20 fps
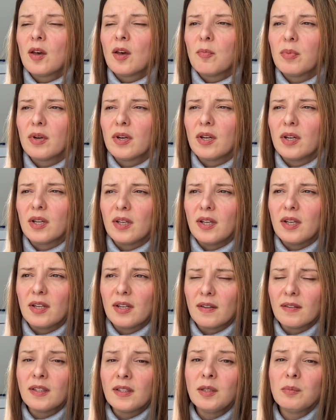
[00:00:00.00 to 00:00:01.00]
But
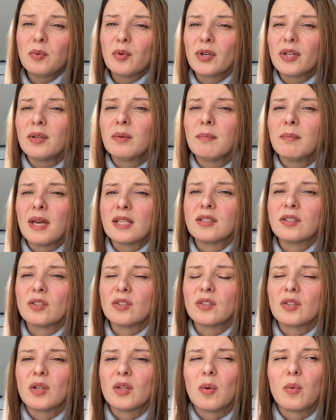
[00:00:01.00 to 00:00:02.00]
another important
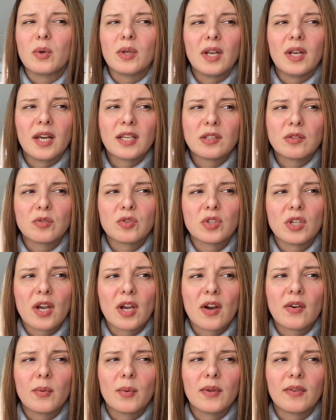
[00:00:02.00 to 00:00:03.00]
message that I would like to
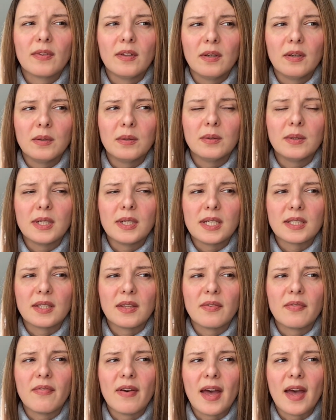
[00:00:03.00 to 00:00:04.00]
share with you is
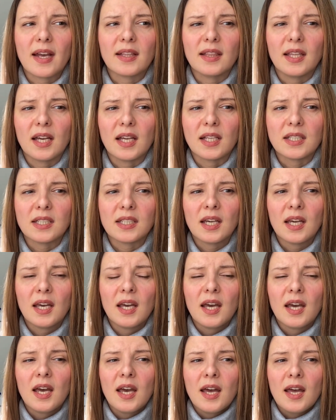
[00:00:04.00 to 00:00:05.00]
the fact that
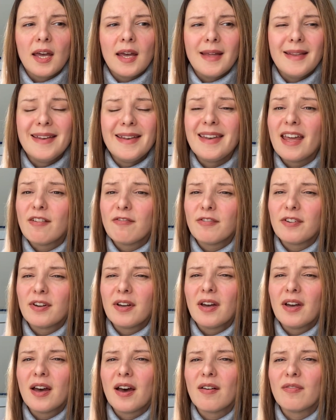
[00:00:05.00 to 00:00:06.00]
never
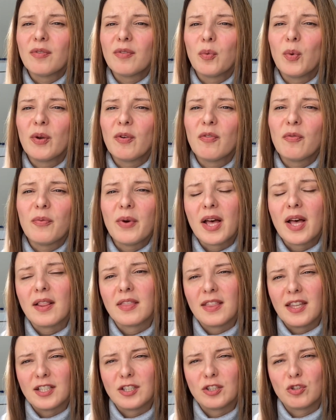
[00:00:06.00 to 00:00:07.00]
have we
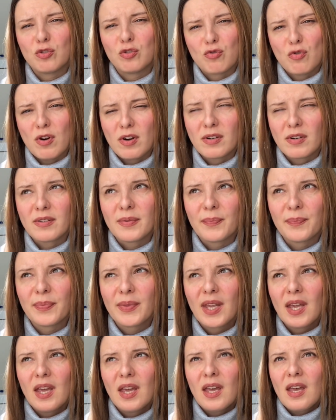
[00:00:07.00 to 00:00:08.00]
felt that strong.
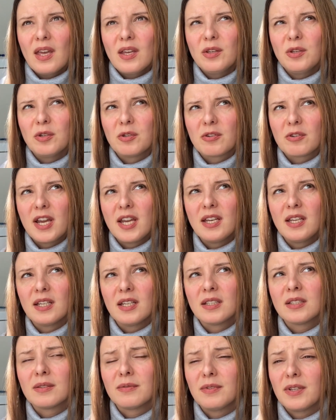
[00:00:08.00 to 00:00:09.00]

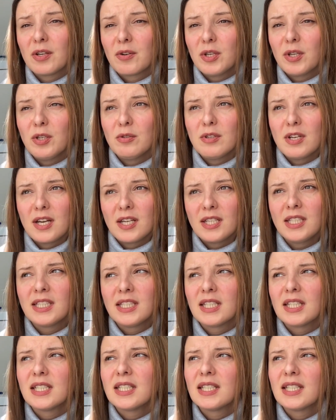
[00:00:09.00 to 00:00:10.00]
Ukrainians are very
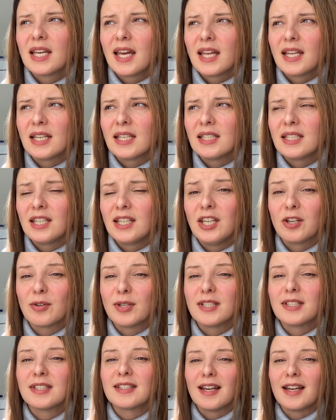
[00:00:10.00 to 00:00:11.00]
united, and here
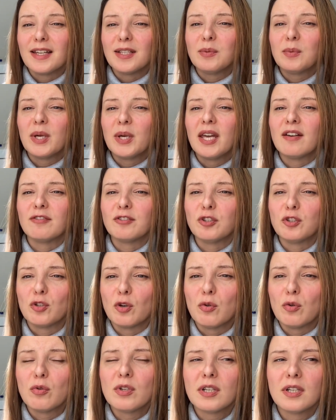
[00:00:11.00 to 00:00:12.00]
inside we have a
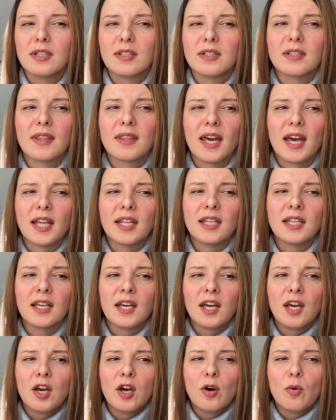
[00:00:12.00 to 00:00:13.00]
joke that
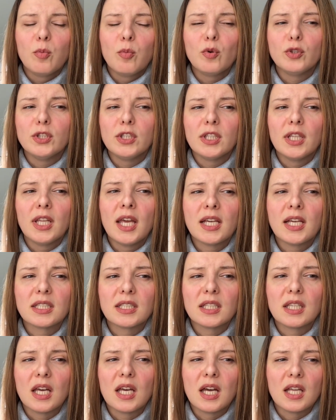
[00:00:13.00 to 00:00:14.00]
Putin has
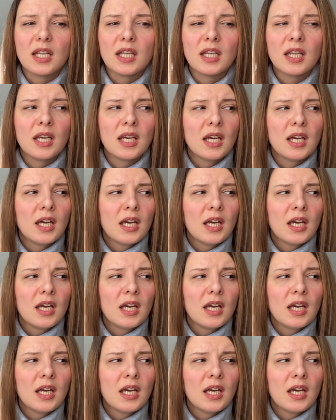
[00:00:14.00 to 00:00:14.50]
done